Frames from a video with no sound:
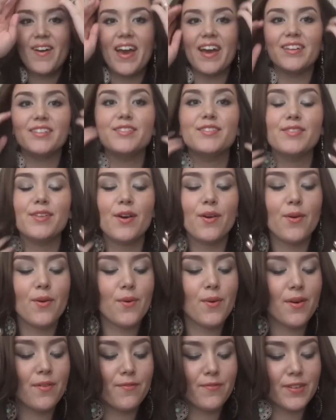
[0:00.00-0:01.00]
okay,
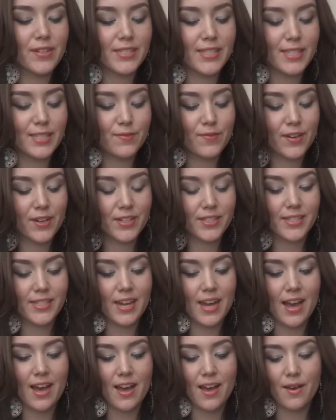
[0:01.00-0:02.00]
so first things
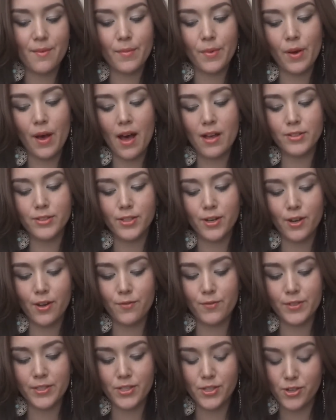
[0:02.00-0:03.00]
first, um, I'll start
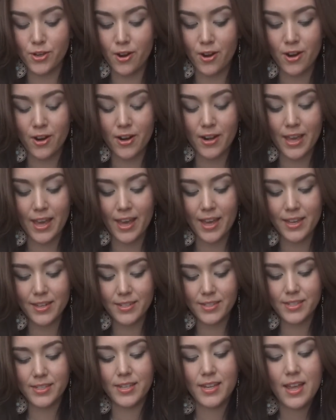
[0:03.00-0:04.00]
off with
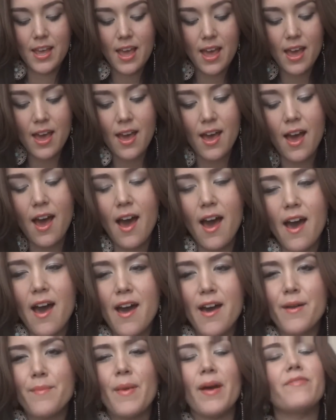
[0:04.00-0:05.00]
Target.
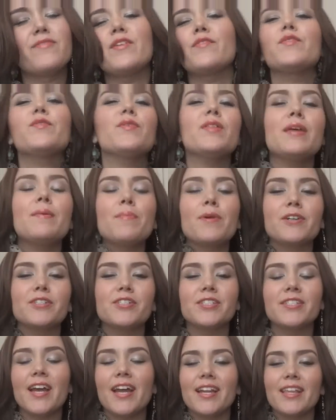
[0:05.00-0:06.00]
Um, I've never really
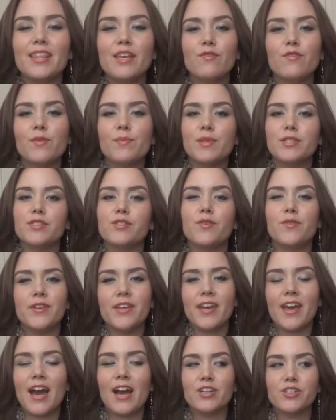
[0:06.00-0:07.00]
purchased anything from the
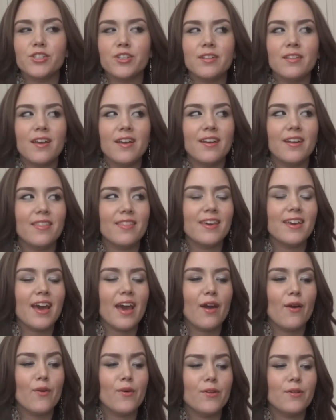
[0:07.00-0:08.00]
Sonia Kashuk line. I think
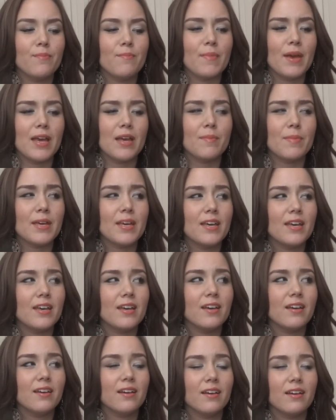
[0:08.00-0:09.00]
I own
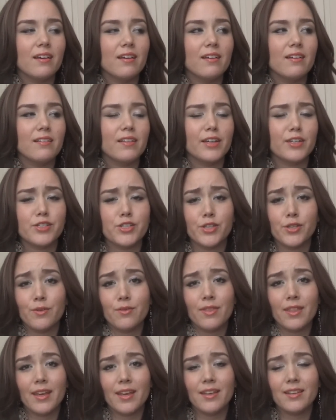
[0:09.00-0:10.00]
maybe like two
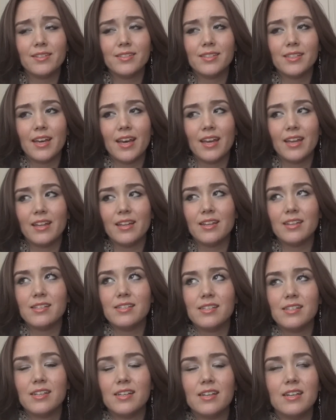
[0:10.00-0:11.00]
things
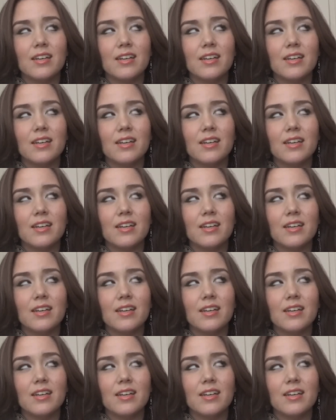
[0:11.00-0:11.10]
and